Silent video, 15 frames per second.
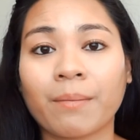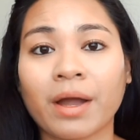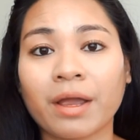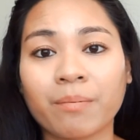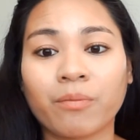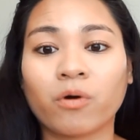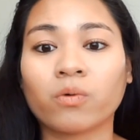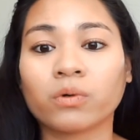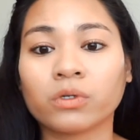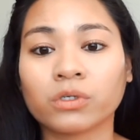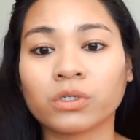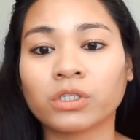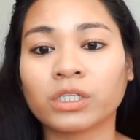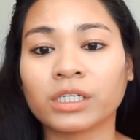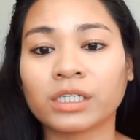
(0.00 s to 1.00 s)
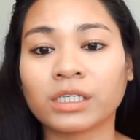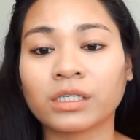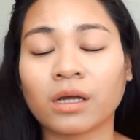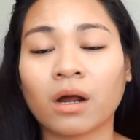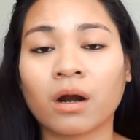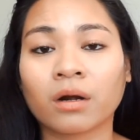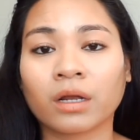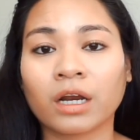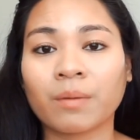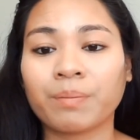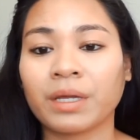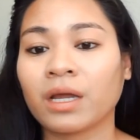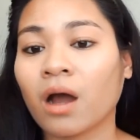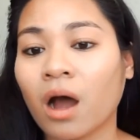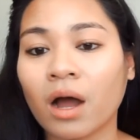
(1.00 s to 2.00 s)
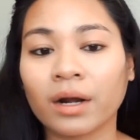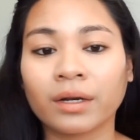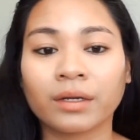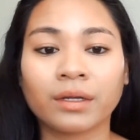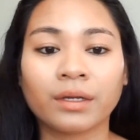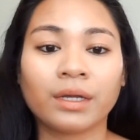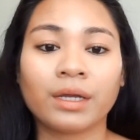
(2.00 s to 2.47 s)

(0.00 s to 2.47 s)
my bonuses are gonna be gone.